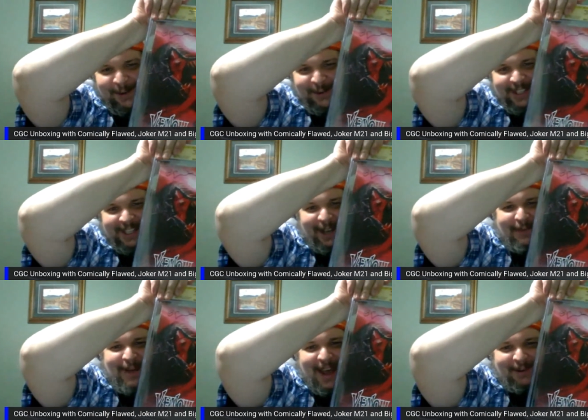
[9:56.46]
they
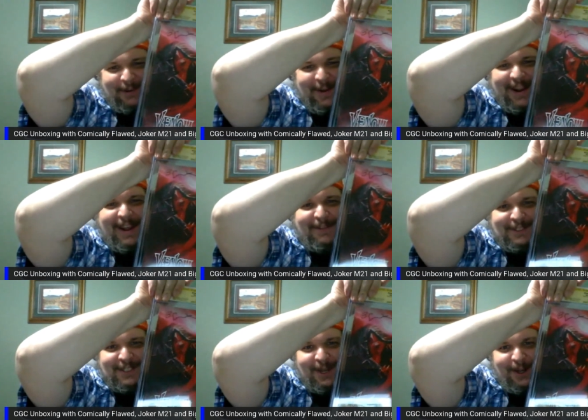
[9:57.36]
come back, we might.
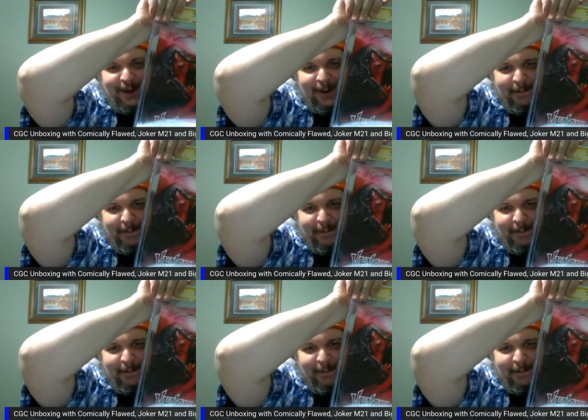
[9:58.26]
yeah.